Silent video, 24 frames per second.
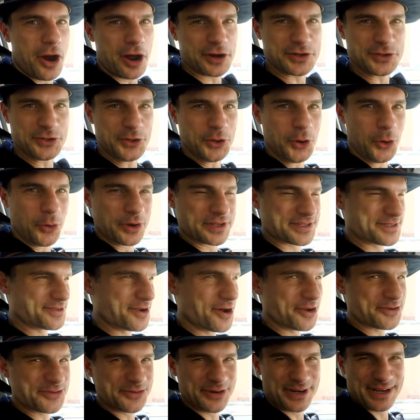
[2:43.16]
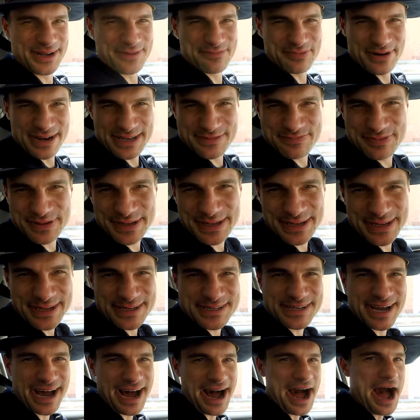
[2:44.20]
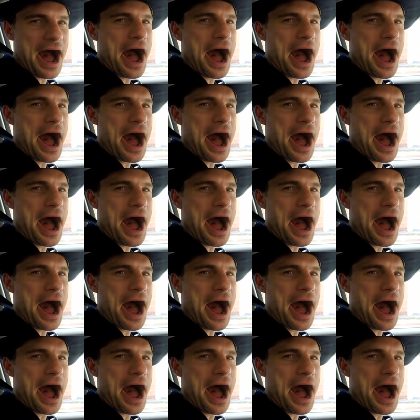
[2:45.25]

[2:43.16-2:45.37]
Got you, it's not really Brad Pitt, ha